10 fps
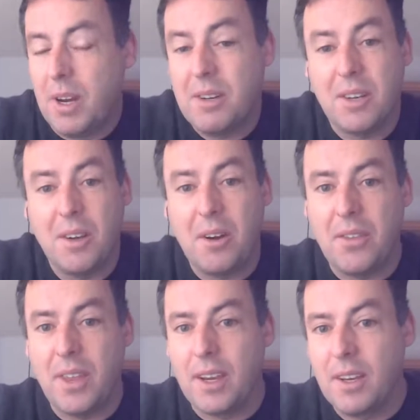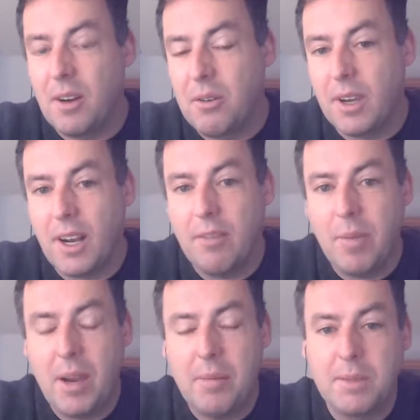But here's another thing, you know, you can
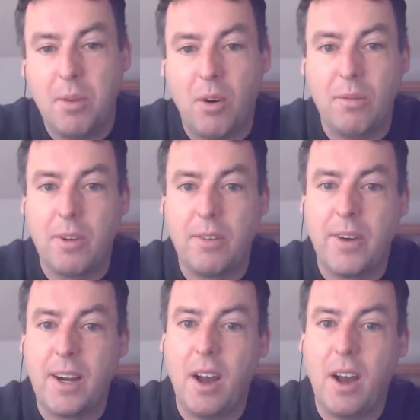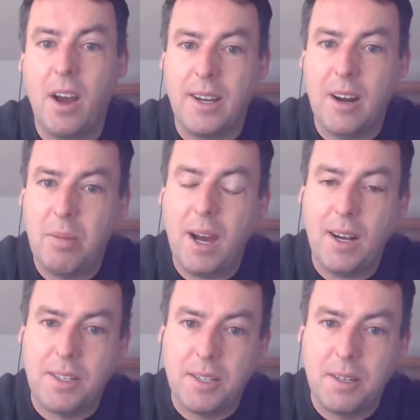have babies born with a very high narrow
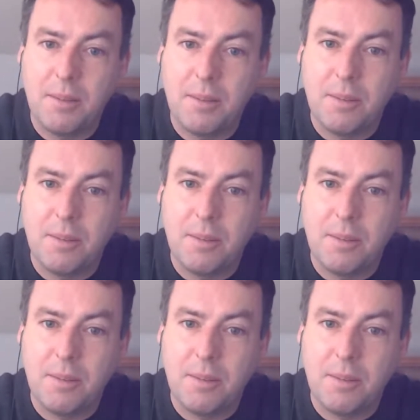palate.